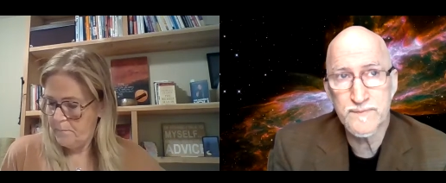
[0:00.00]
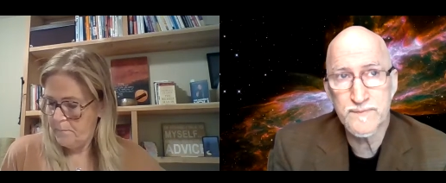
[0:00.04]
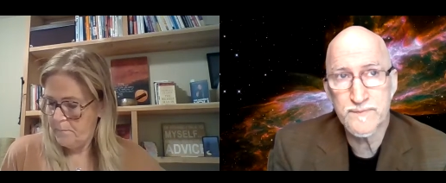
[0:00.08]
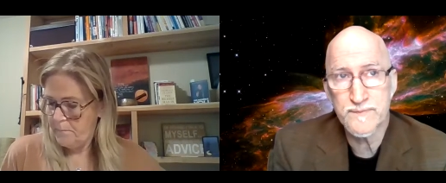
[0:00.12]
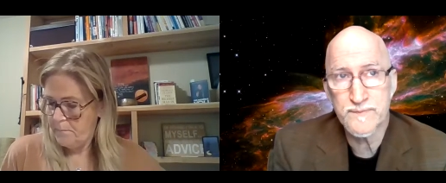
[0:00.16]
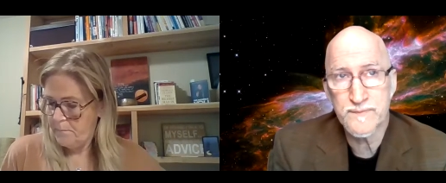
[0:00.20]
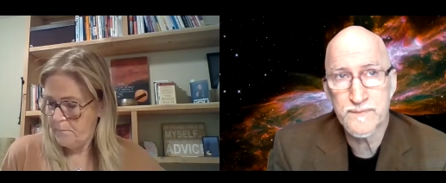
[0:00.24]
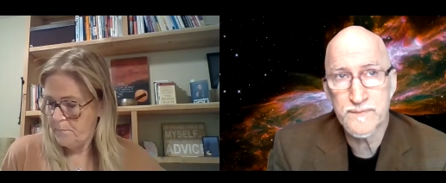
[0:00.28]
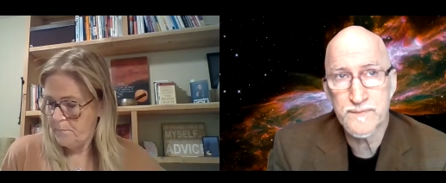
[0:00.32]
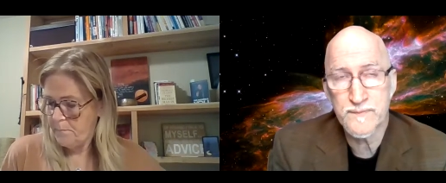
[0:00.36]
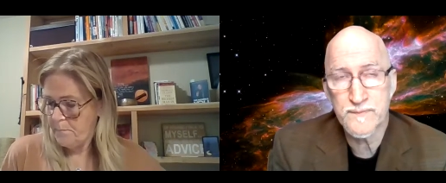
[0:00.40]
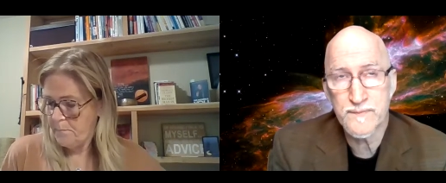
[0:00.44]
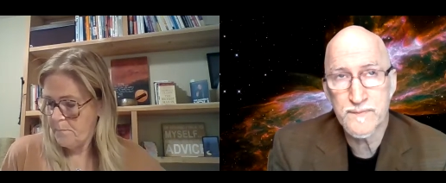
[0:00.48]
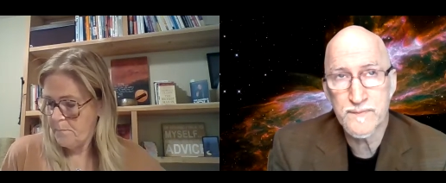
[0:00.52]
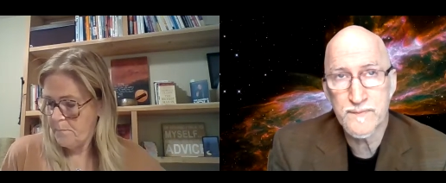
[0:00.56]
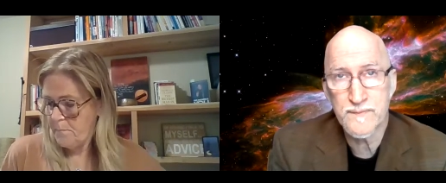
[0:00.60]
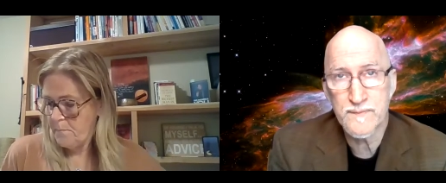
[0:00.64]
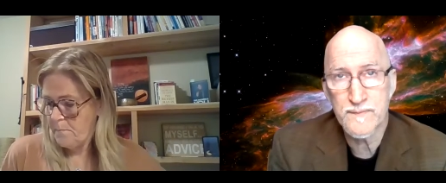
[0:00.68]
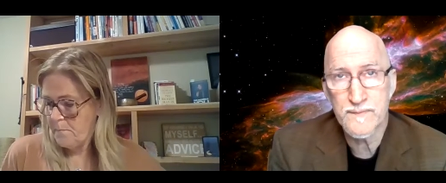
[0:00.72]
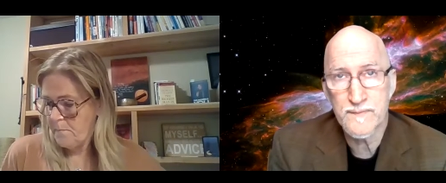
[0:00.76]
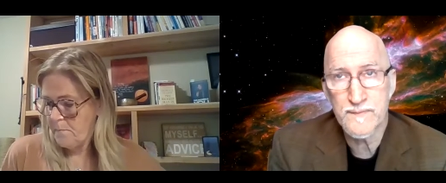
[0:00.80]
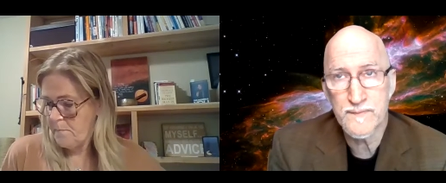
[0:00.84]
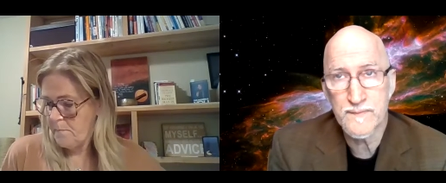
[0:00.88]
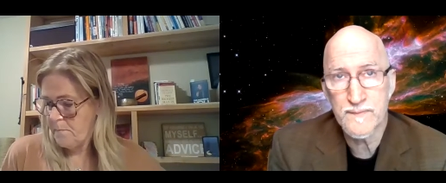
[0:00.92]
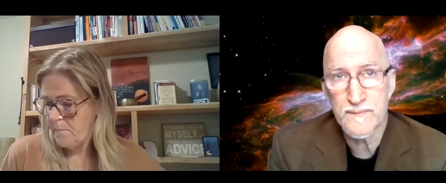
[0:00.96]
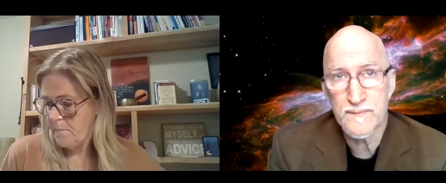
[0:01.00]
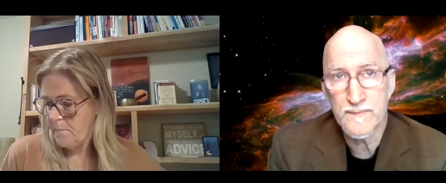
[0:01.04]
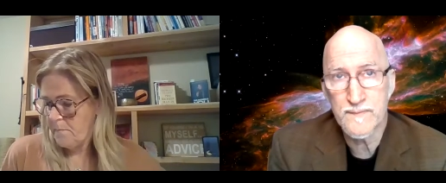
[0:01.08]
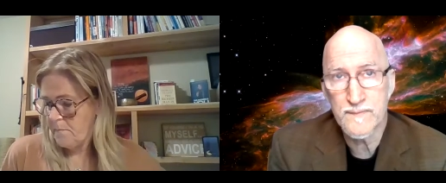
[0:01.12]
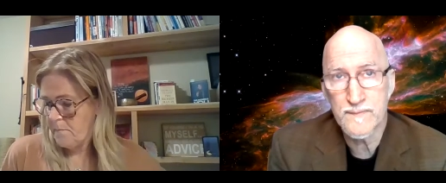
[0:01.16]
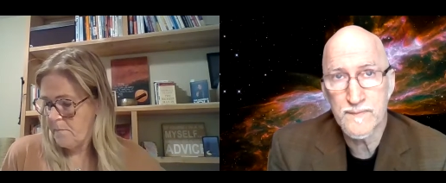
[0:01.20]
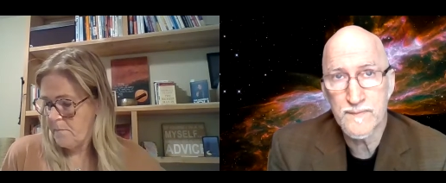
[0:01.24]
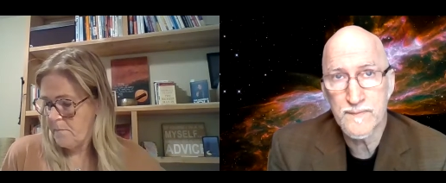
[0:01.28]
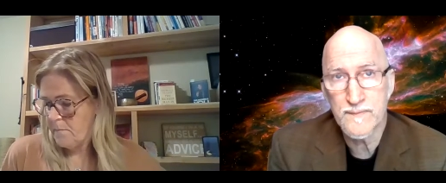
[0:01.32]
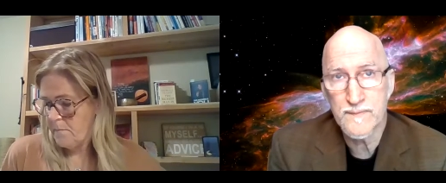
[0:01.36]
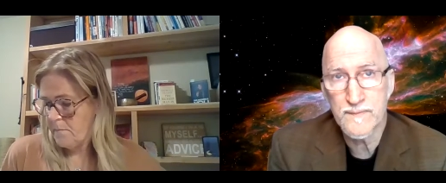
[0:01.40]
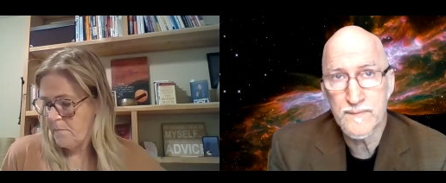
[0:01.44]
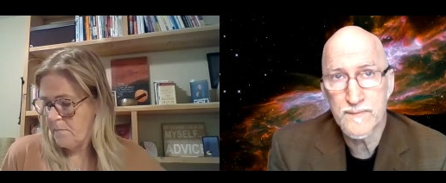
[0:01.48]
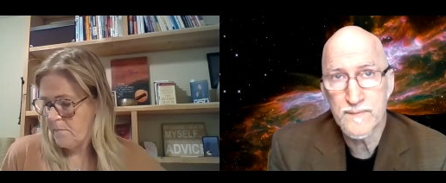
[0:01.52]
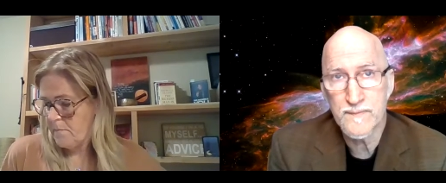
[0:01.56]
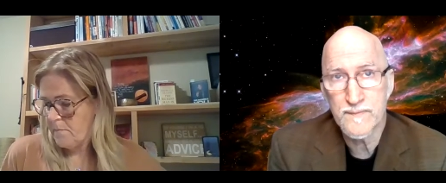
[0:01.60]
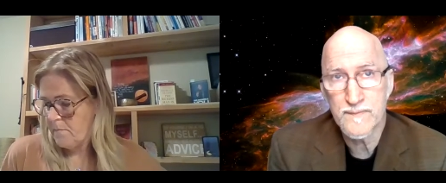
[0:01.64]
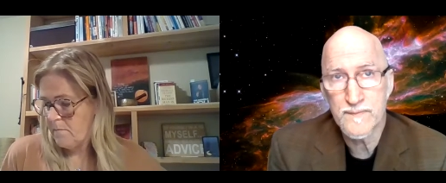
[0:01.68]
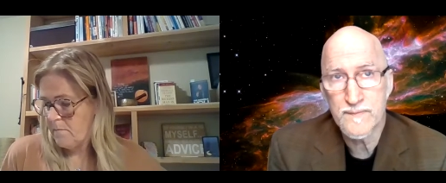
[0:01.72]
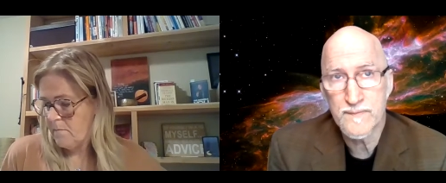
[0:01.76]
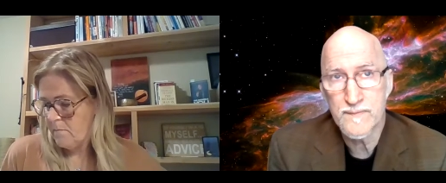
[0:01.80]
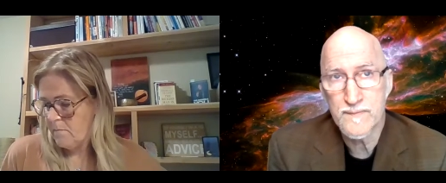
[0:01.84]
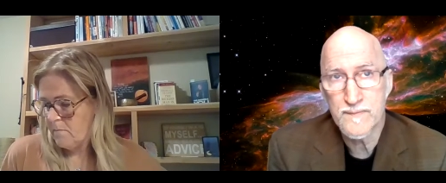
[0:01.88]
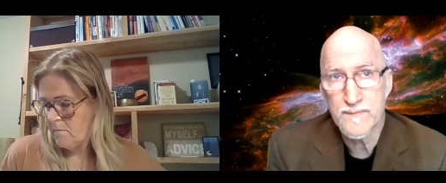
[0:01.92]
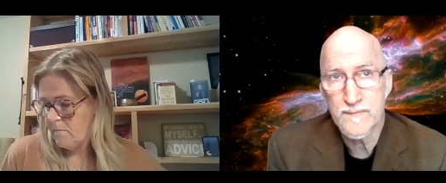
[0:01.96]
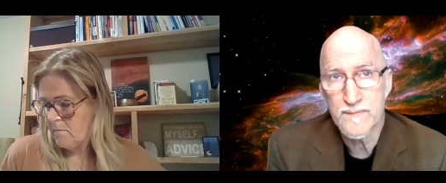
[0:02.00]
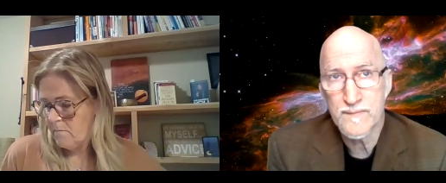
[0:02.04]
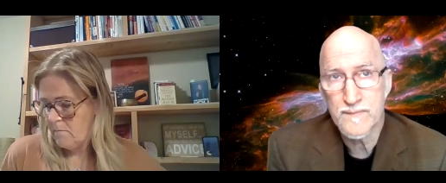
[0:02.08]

(silence)